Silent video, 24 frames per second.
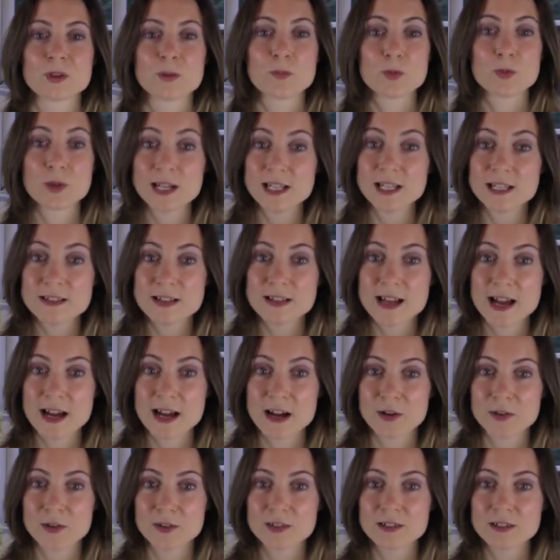bring you
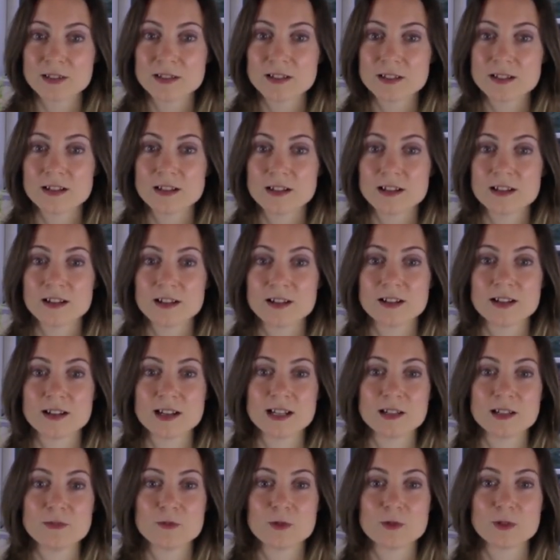down uh,
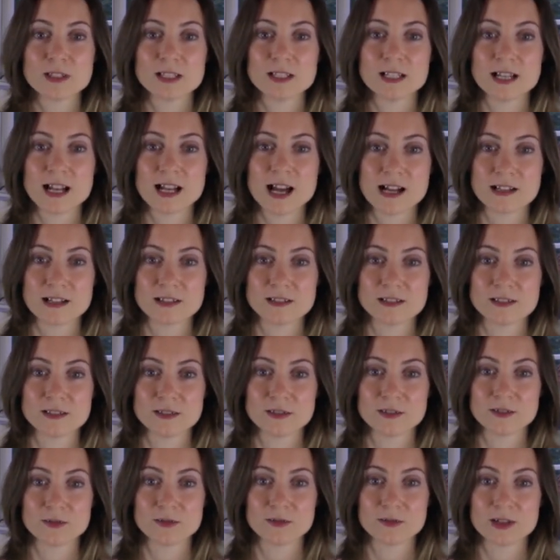any more than it has
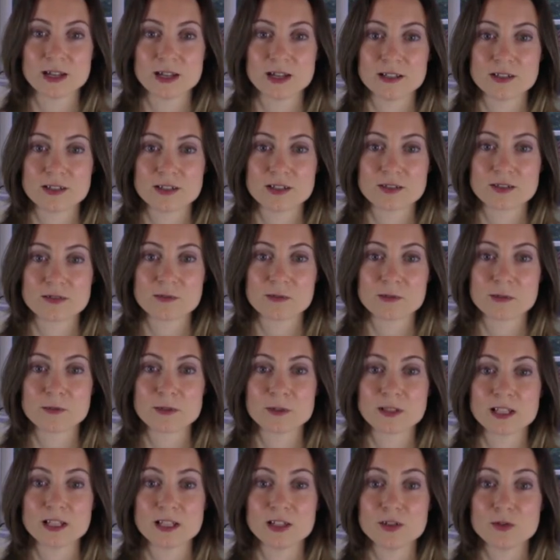to. And just remember
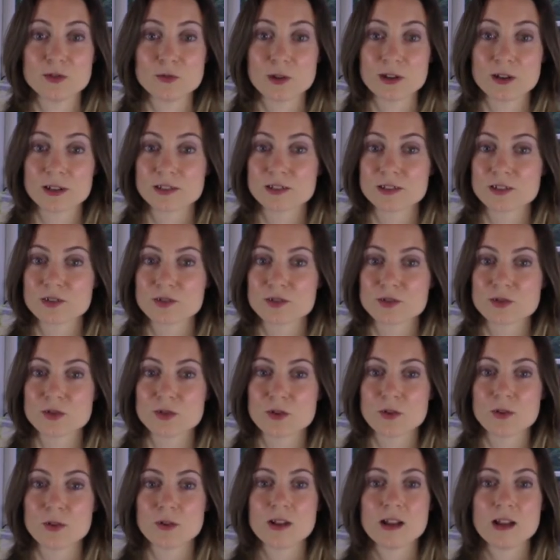that you are in
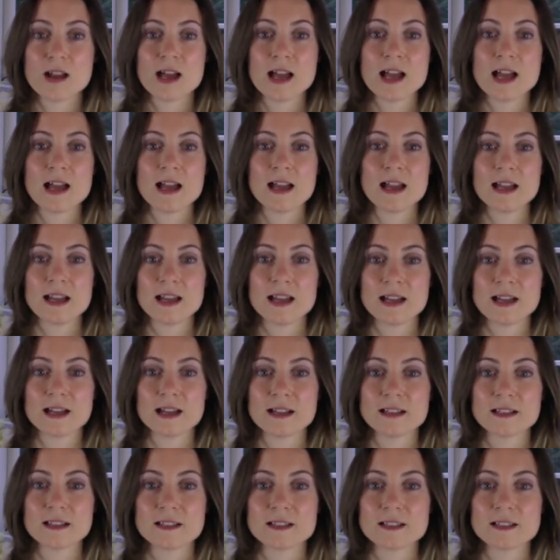control
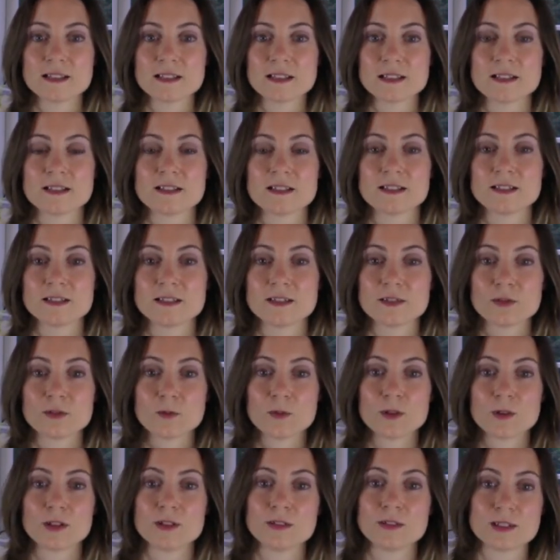and the
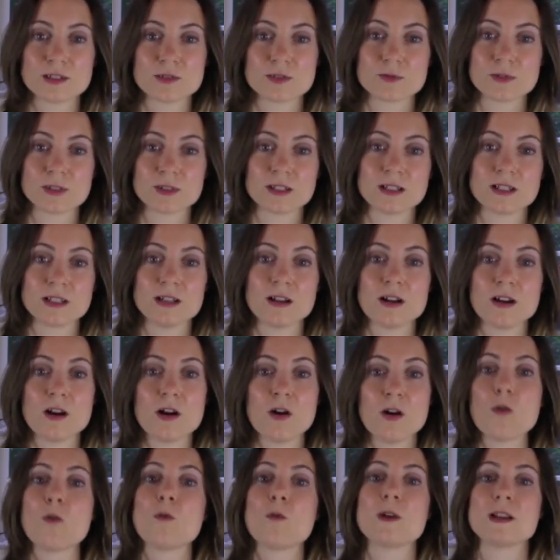world is really
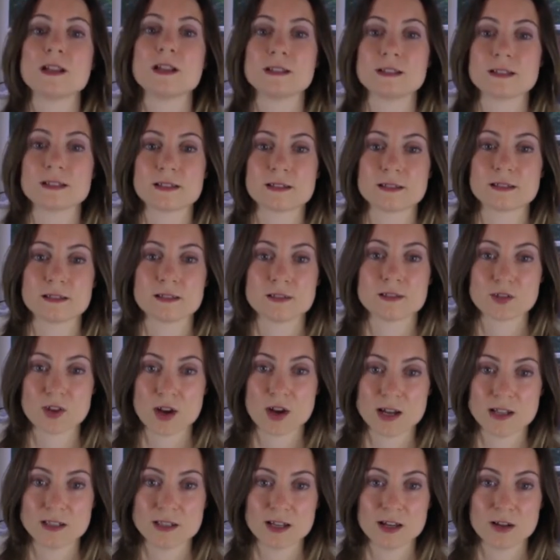always
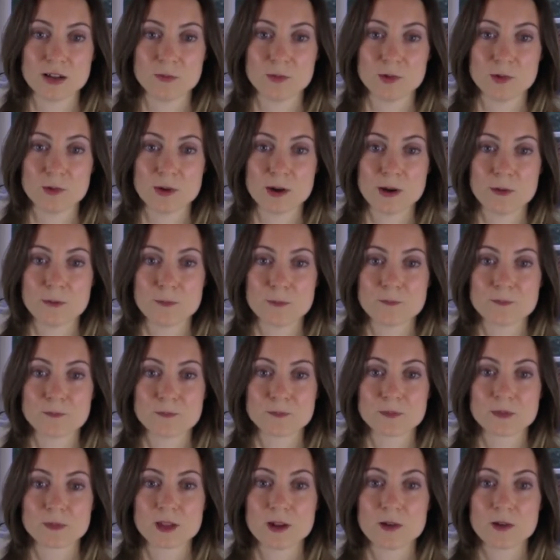trying to help you out.
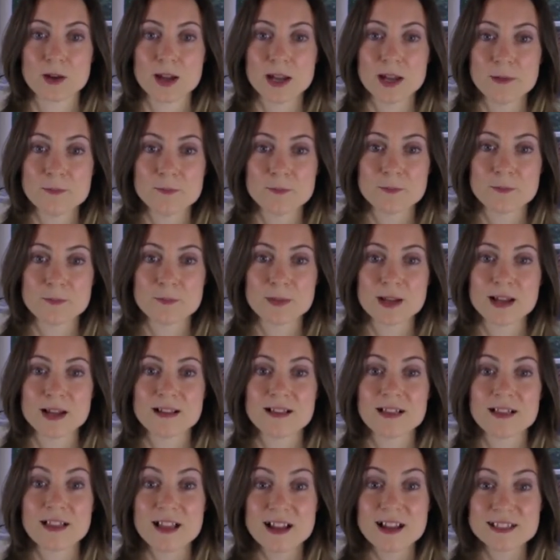Okay?
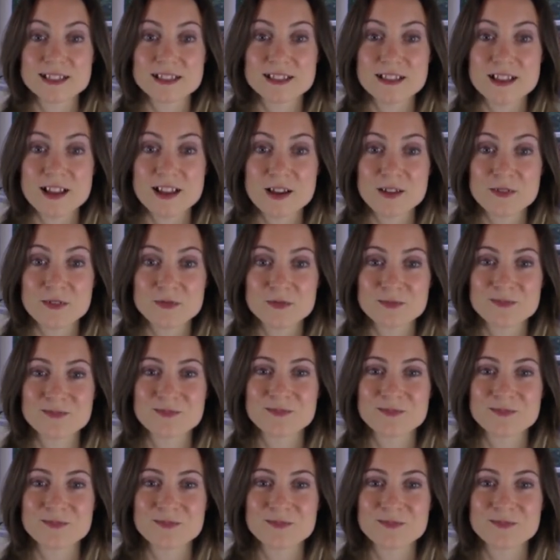Lots of love.